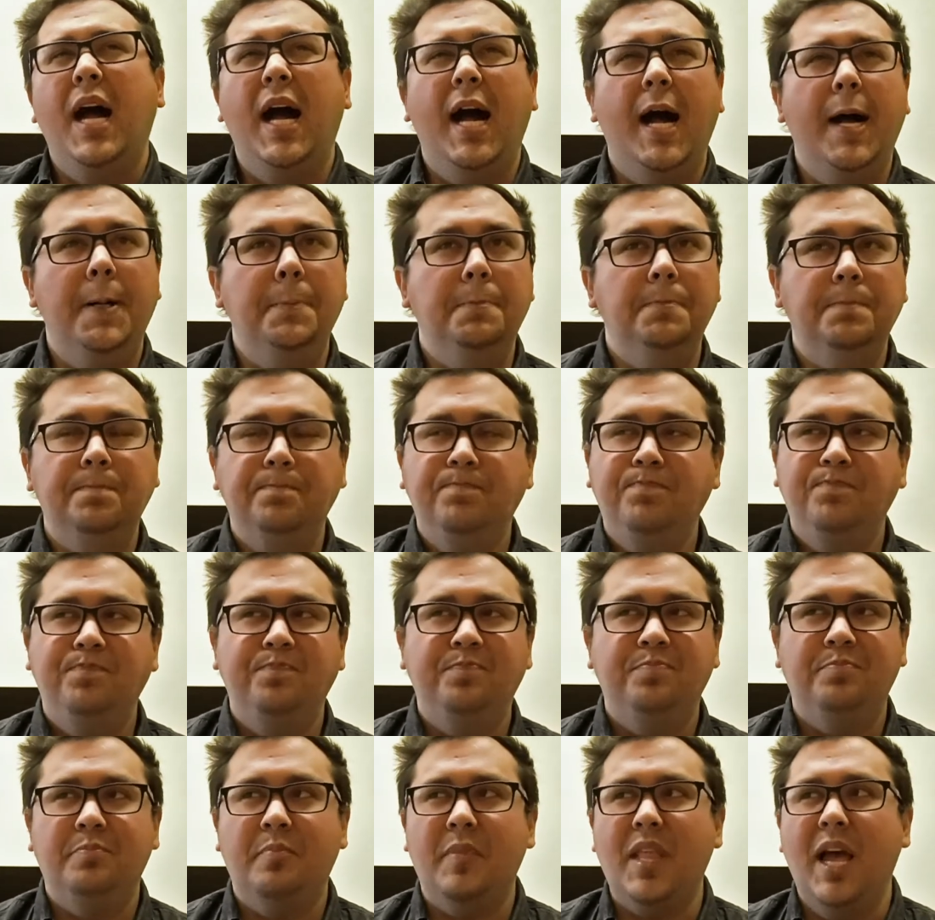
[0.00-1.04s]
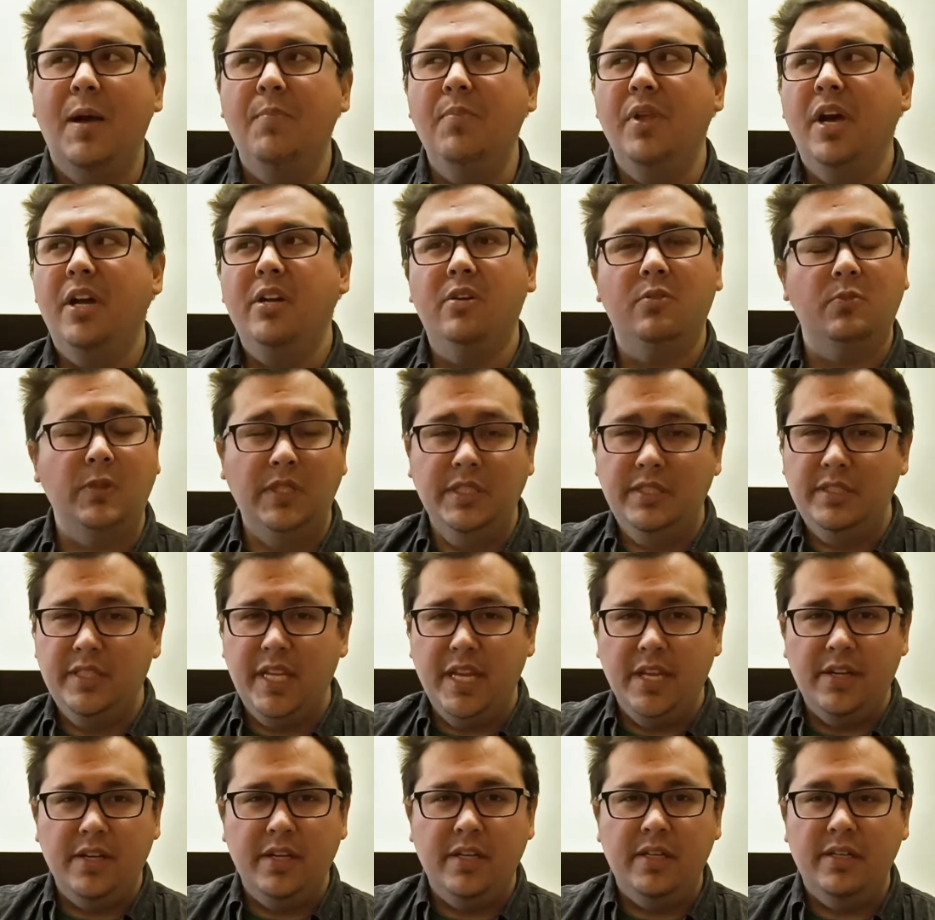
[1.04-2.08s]
I'm not a risk
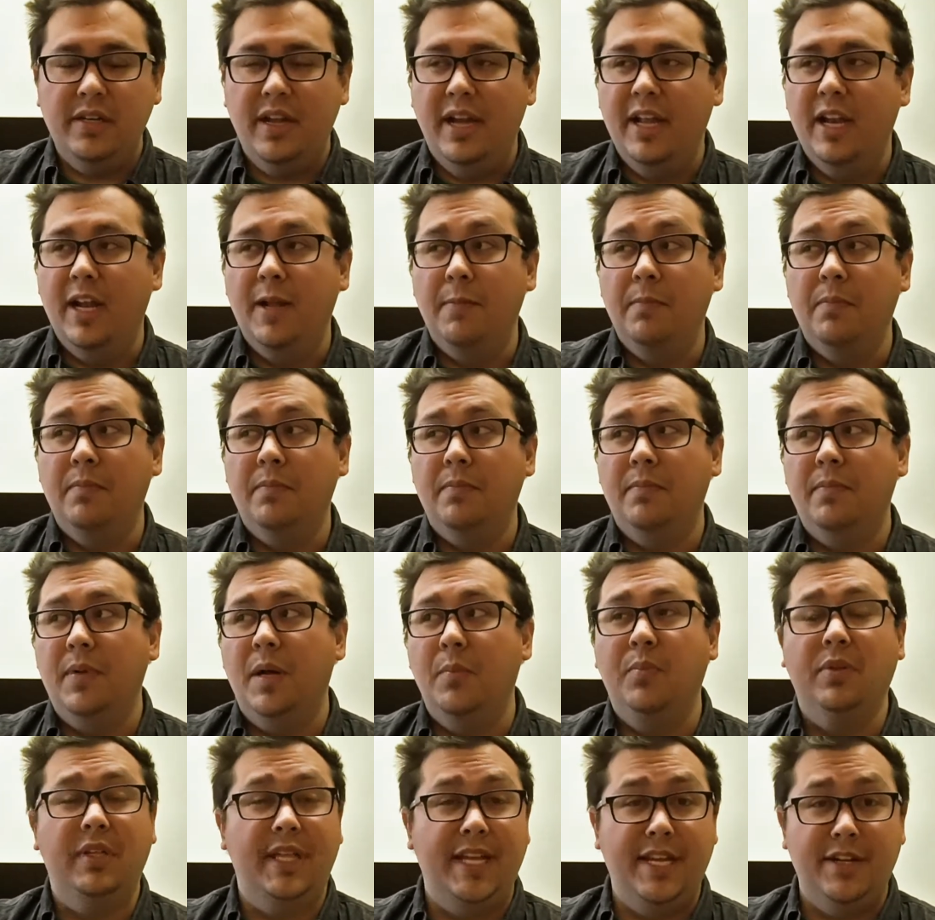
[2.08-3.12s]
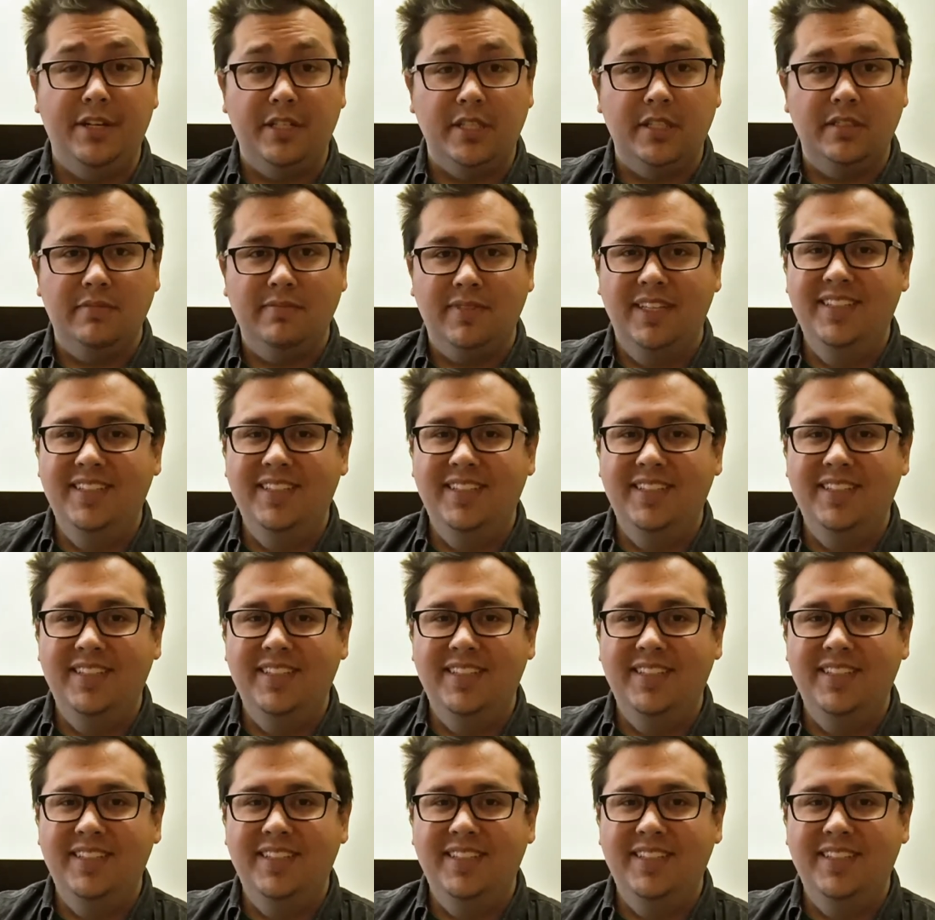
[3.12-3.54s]
taker and I'm a planner.